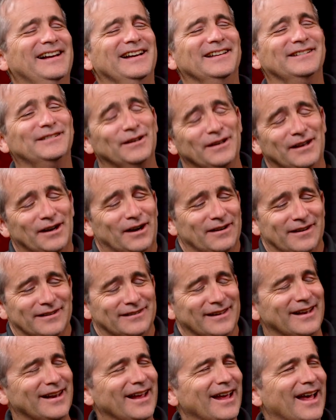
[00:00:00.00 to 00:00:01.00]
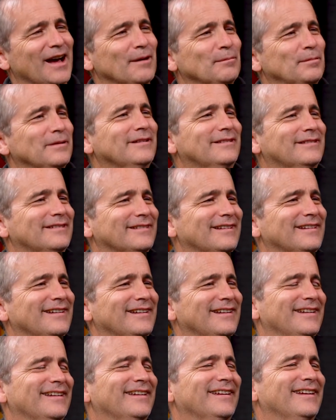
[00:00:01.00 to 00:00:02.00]
So, it happens.
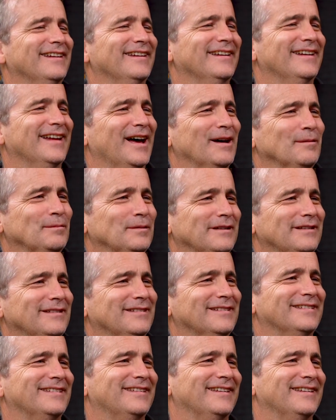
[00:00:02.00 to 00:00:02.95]
It happens.